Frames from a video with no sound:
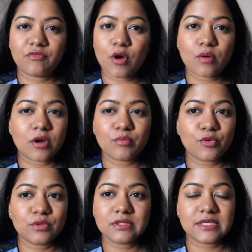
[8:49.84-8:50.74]
on
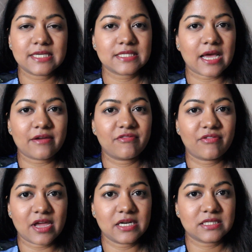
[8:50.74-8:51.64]
both the days I
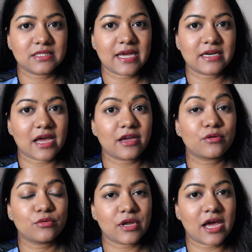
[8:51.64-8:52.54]
felt that I
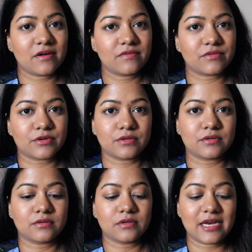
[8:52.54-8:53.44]
could have
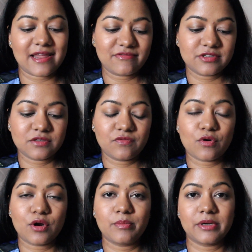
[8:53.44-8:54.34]
left it
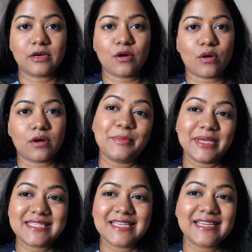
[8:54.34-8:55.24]
for a bit long. I
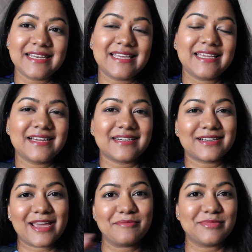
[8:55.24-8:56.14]
basically
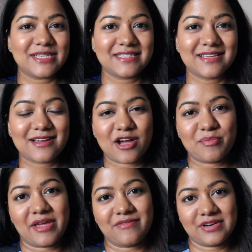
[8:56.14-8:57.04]
emptied the
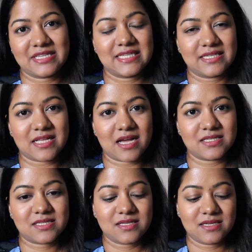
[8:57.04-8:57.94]
cup every 6
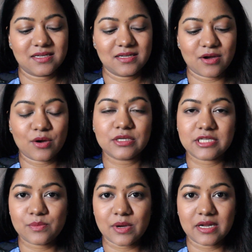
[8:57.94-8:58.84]
hours on
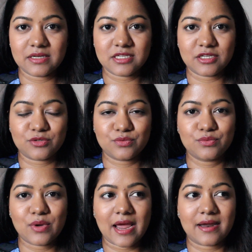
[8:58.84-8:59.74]
day 1 and day
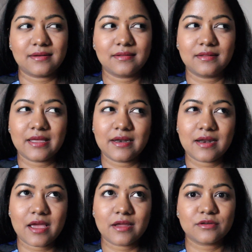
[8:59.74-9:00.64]
2, and then
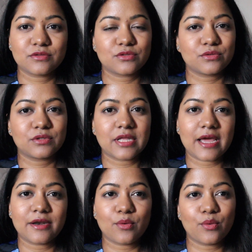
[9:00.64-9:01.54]
I understood
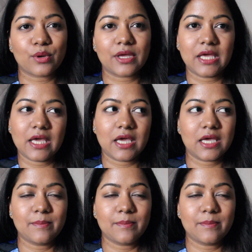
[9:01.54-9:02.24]
that okay,